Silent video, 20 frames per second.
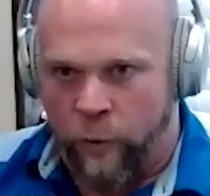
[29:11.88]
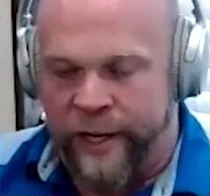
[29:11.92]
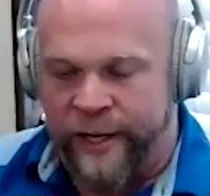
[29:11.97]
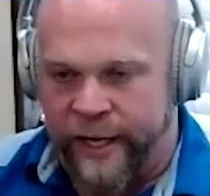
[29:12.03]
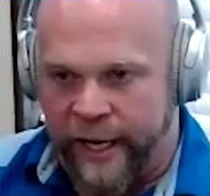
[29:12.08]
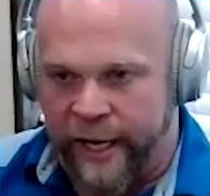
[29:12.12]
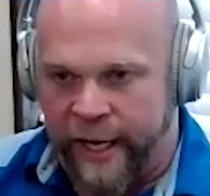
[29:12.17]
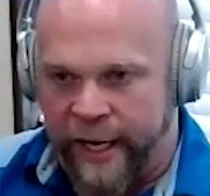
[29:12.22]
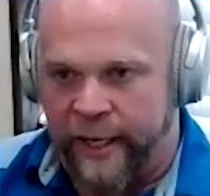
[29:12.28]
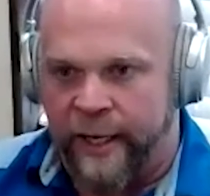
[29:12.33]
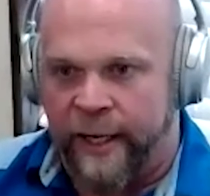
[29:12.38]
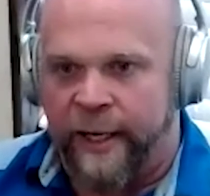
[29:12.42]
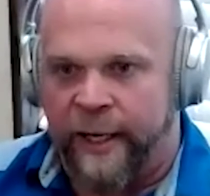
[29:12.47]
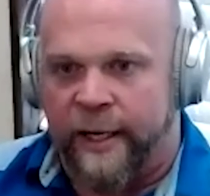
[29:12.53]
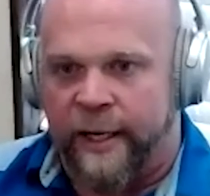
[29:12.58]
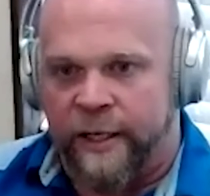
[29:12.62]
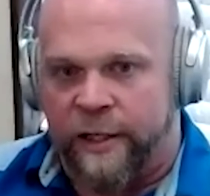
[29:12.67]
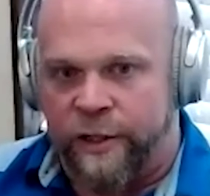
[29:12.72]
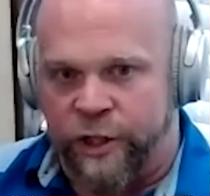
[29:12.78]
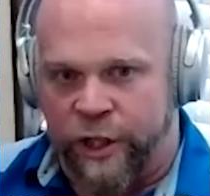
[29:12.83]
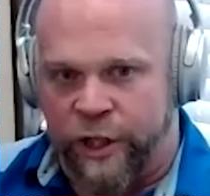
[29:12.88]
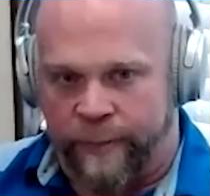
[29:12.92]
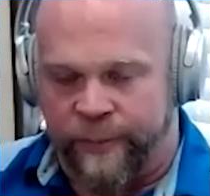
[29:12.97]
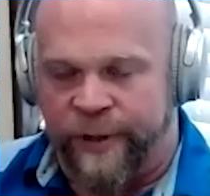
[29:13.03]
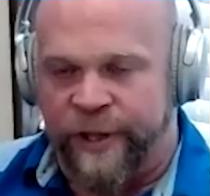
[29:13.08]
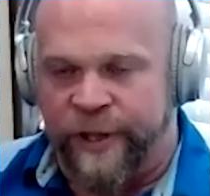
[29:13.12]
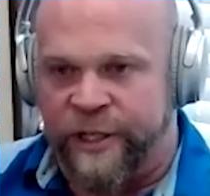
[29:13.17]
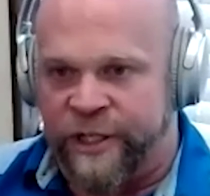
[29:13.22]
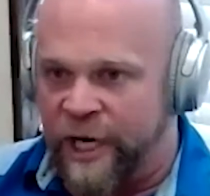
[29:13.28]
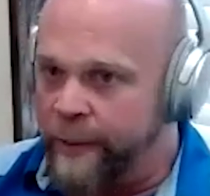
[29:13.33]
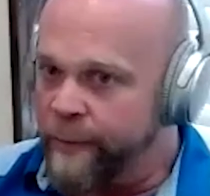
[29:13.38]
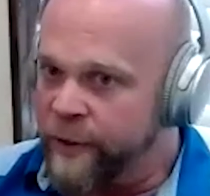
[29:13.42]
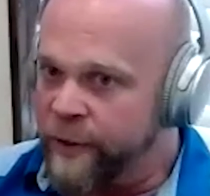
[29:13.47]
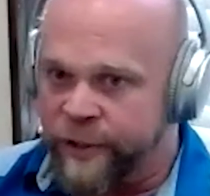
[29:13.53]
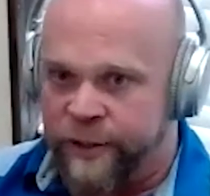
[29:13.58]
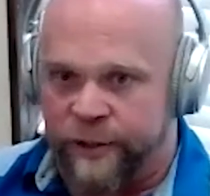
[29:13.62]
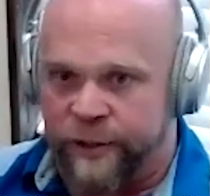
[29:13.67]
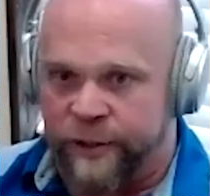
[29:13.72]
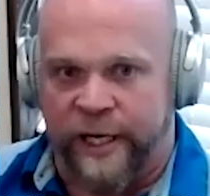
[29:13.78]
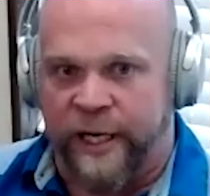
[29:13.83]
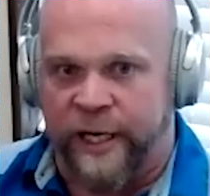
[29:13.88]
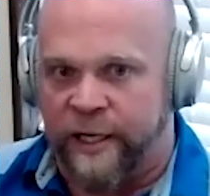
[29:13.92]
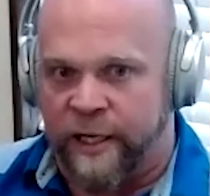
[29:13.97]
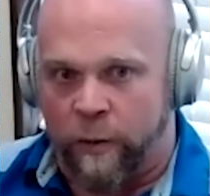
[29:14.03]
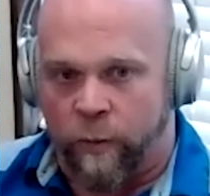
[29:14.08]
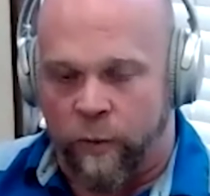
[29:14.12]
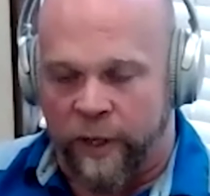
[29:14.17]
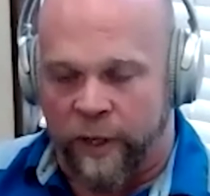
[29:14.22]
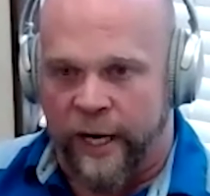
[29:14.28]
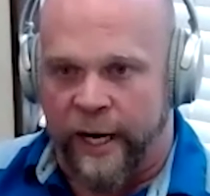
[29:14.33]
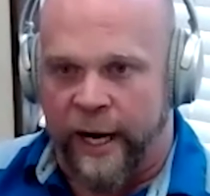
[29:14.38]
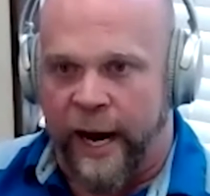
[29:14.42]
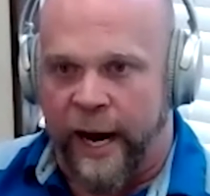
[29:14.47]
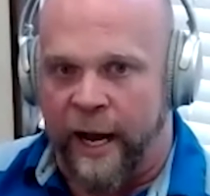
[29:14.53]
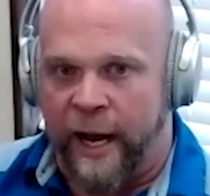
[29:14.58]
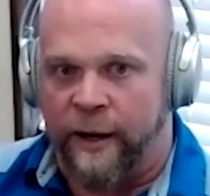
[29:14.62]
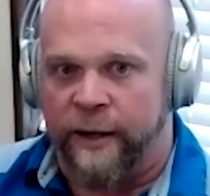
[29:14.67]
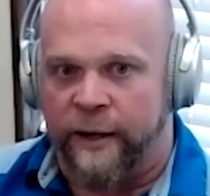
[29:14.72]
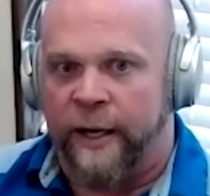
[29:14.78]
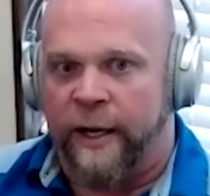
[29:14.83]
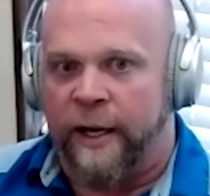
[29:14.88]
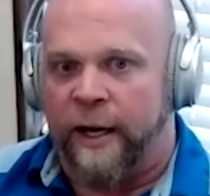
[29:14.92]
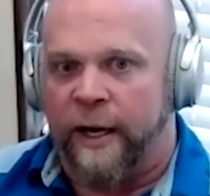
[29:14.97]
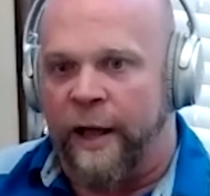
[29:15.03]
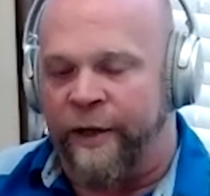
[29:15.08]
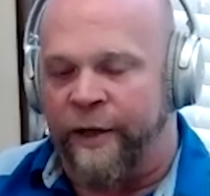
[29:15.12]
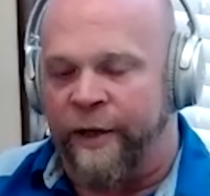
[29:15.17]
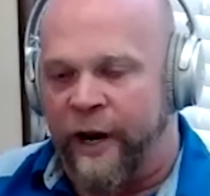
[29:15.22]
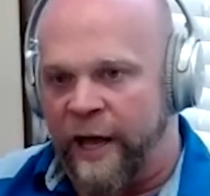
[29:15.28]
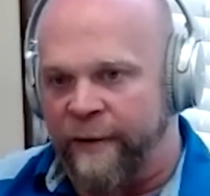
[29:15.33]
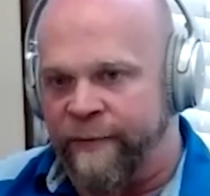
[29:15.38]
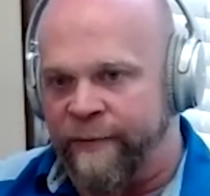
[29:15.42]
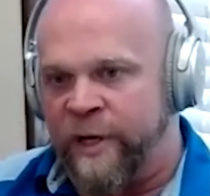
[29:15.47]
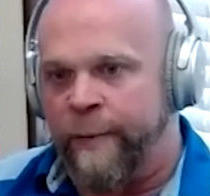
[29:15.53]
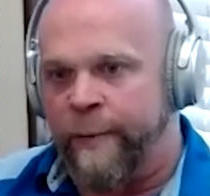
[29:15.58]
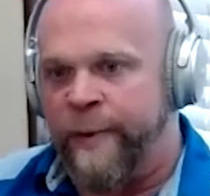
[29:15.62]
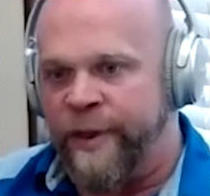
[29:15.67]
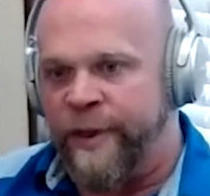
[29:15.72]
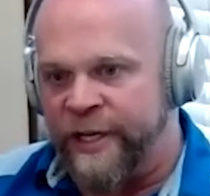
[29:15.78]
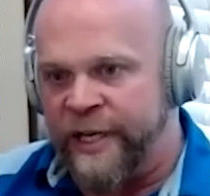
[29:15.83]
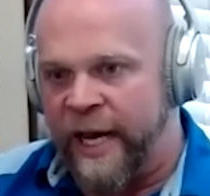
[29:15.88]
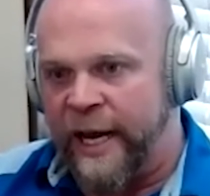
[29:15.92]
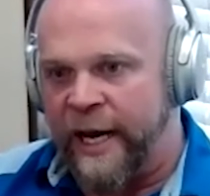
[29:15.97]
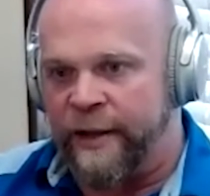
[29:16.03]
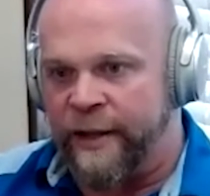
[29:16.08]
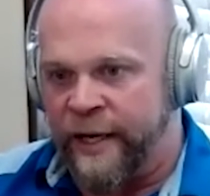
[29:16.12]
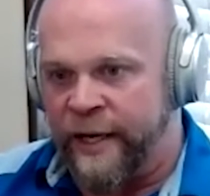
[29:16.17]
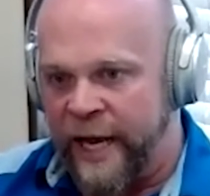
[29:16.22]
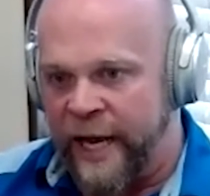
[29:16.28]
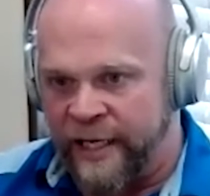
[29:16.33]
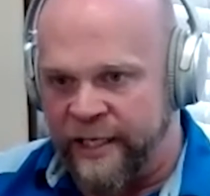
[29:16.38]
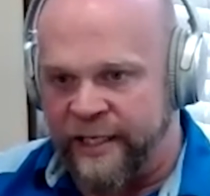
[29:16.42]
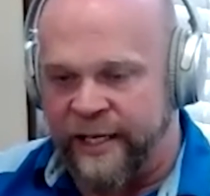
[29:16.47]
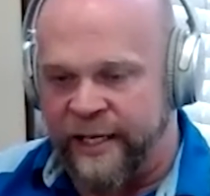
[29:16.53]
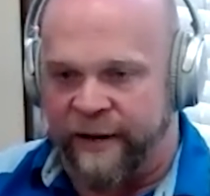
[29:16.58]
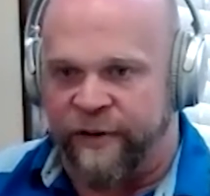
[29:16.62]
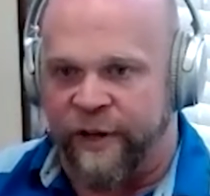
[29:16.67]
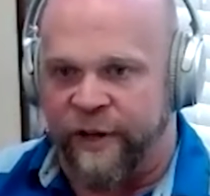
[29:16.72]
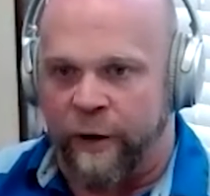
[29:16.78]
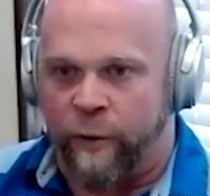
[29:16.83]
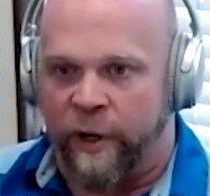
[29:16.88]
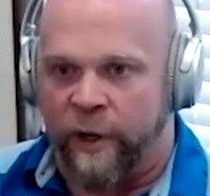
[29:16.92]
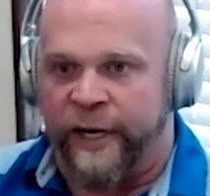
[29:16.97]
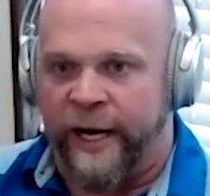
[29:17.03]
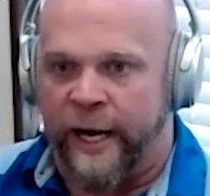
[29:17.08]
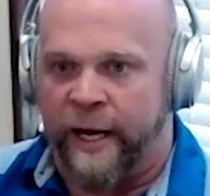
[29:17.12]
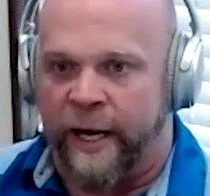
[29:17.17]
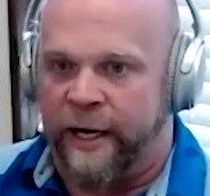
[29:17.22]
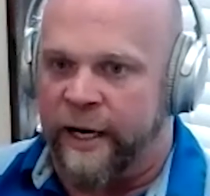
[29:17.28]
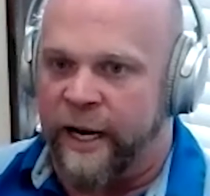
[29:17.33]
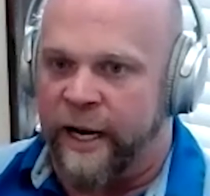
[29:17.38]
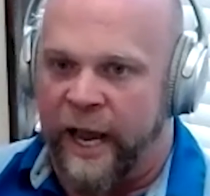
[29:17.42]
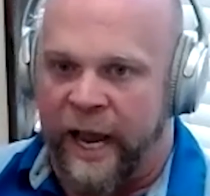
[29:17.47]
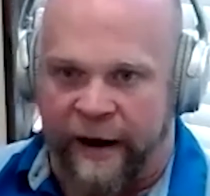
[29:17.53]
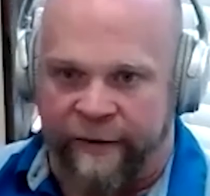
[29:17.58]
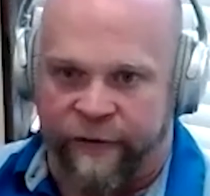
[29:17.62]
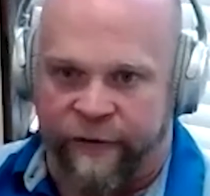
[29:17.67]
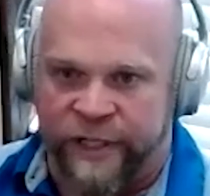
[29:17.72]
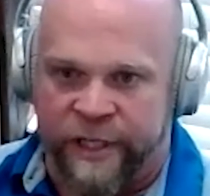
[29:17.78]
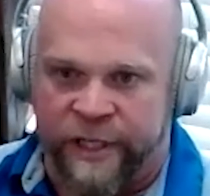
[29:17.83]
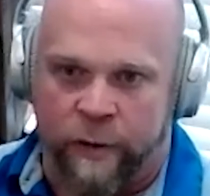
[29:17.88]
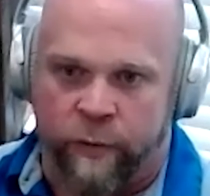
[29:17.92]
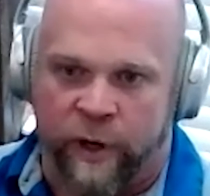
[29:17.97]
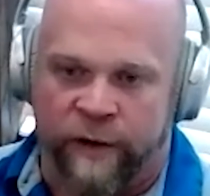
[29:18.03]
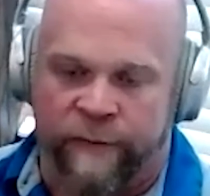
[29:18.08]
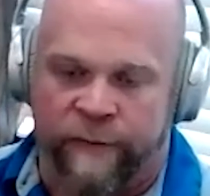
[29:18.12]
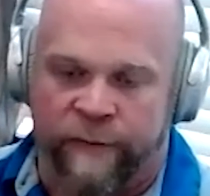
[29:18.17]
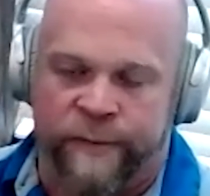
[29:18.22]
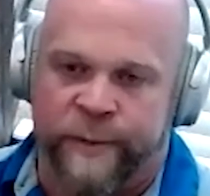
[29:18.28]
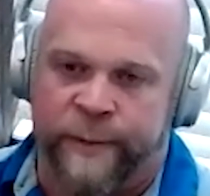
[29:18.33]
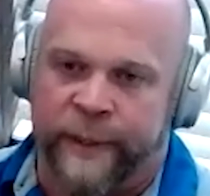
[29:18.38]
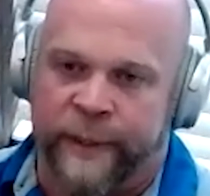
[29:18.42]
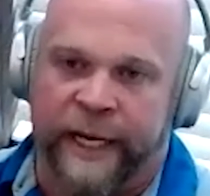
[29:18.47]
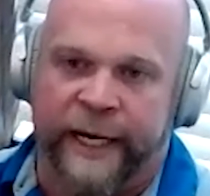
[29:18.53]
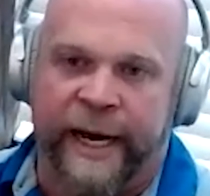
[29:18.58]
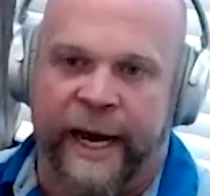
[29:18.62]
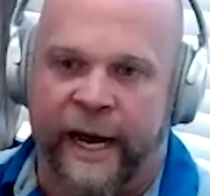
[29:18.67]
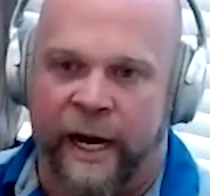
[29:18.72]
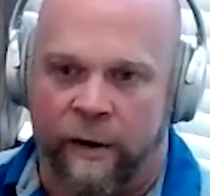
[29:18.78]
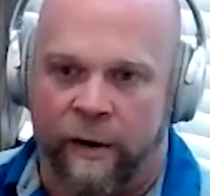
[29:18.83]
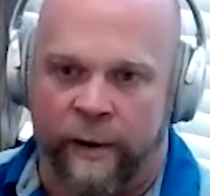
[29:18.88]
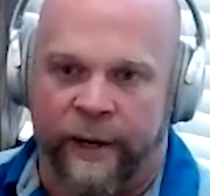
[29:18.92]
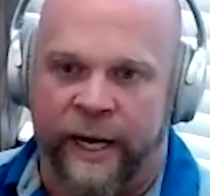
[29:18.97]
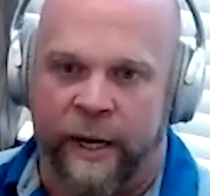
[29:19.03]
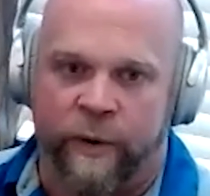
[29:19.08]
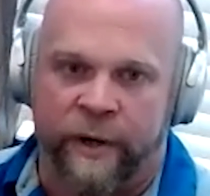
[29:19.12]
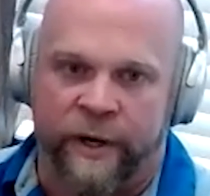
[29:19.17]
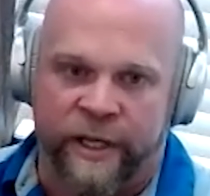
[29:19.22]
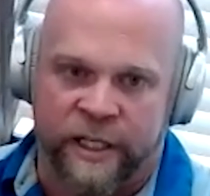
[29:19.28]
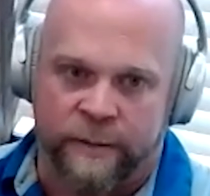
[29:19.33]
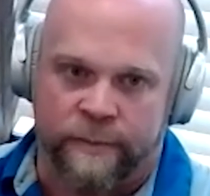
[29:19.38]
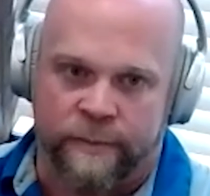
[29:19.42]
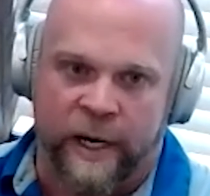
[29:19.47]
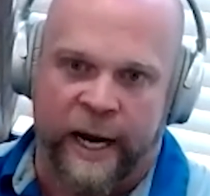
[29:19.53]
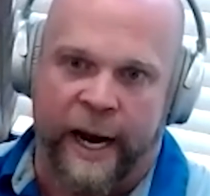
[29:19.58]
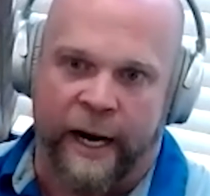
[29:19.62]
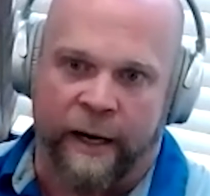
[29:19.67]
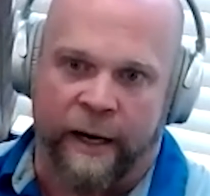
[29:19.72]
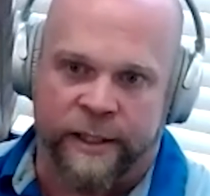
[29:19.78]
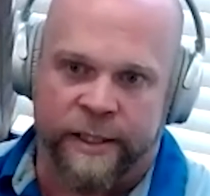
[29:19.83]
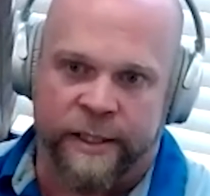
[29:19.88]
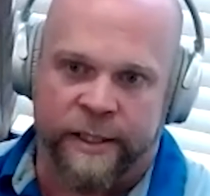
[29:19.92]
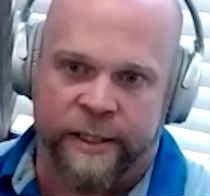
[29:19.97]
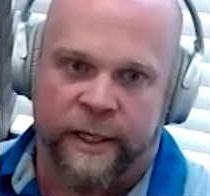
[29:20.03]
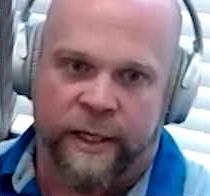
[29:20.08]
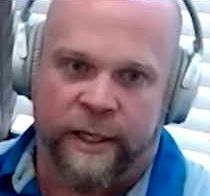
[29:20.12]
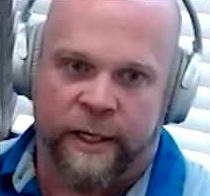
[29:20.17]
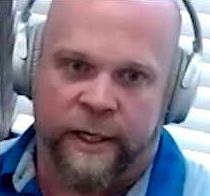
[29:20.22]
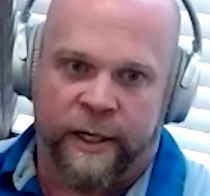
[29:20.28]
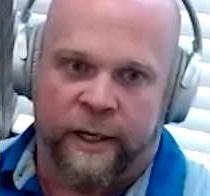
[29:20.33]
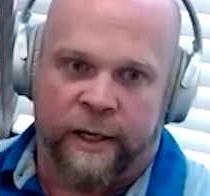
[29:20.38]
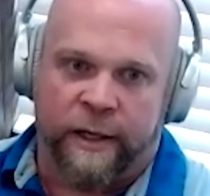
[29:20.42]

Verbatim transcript: one day, jump in the chamber as soon as they get done working out, and then I'll have them come in the day, the next day after they work out. And every single one of them has been like, how do I get one of these in my house?